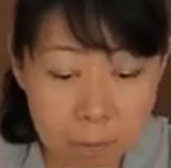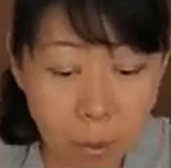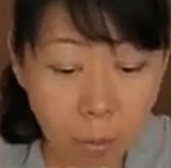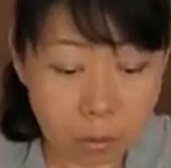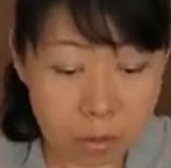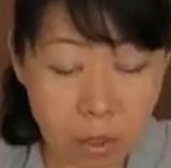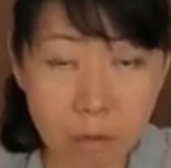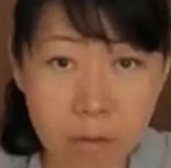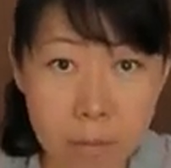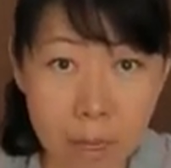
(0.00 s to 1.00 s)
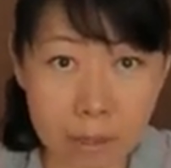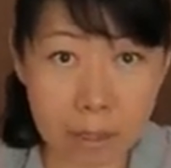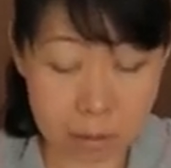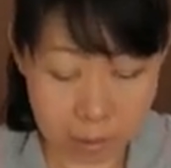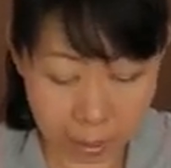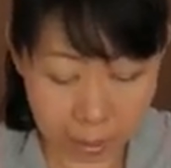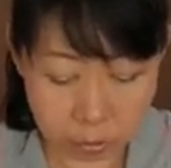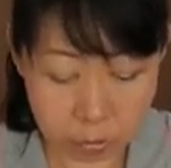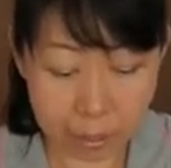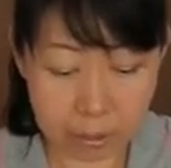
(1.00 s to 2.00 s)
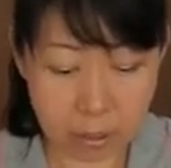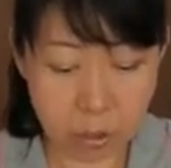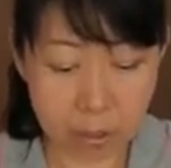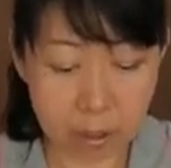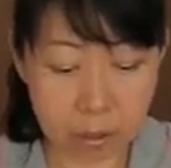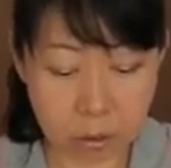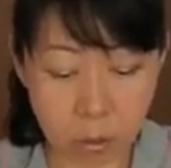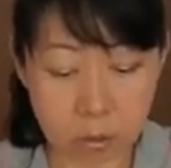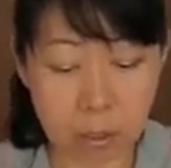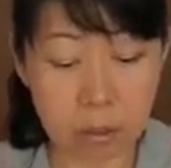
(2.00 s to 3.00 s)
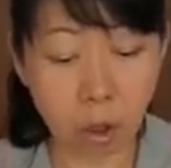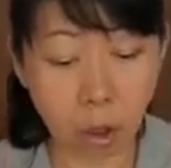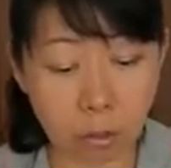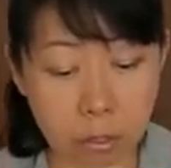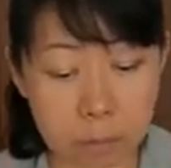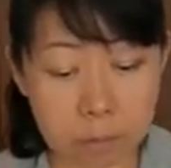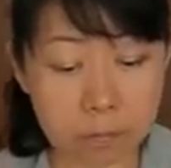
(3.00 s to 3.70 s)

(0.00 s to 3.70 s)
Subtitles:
poles of a magnet attract each other. So the north